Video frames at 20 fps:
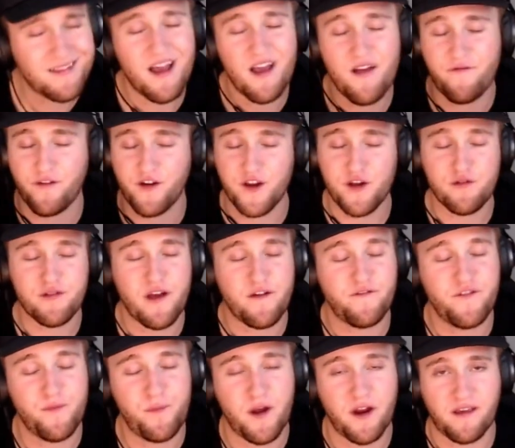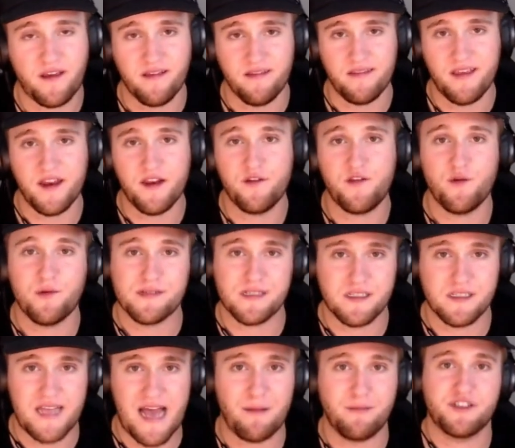for Utah football to continue to
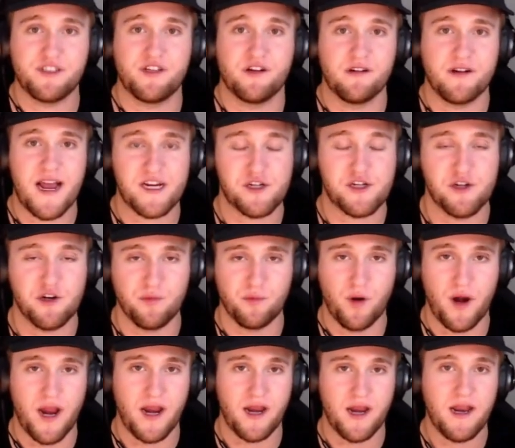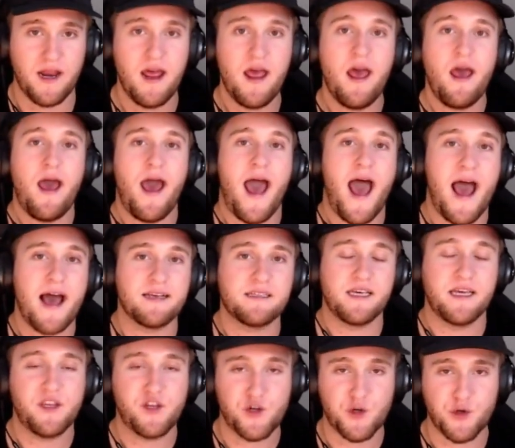establish their national brand as
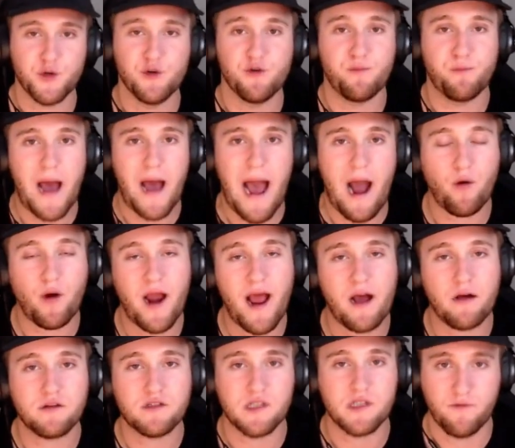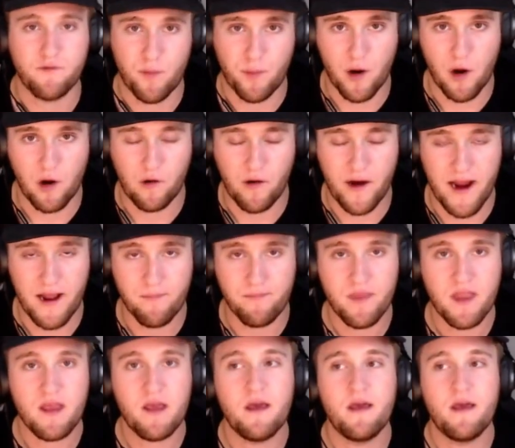a true powerhouse of a program,